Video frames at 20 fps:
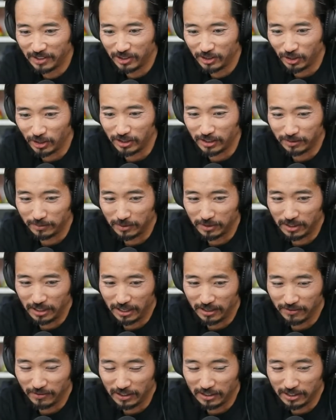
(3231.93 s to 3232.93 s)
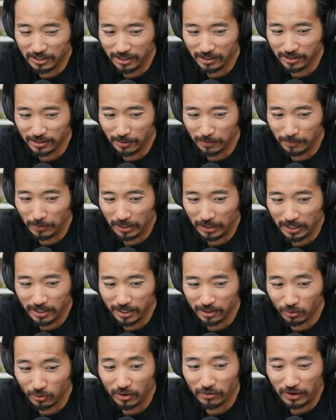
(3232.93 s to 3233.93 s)
Sean Devlin says the
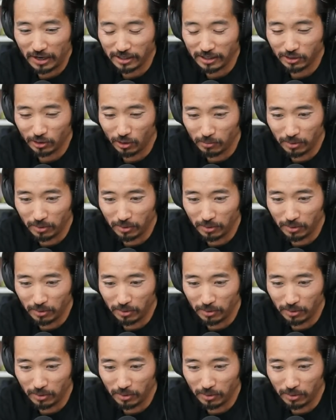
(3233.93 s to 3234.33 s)
plan is run fast,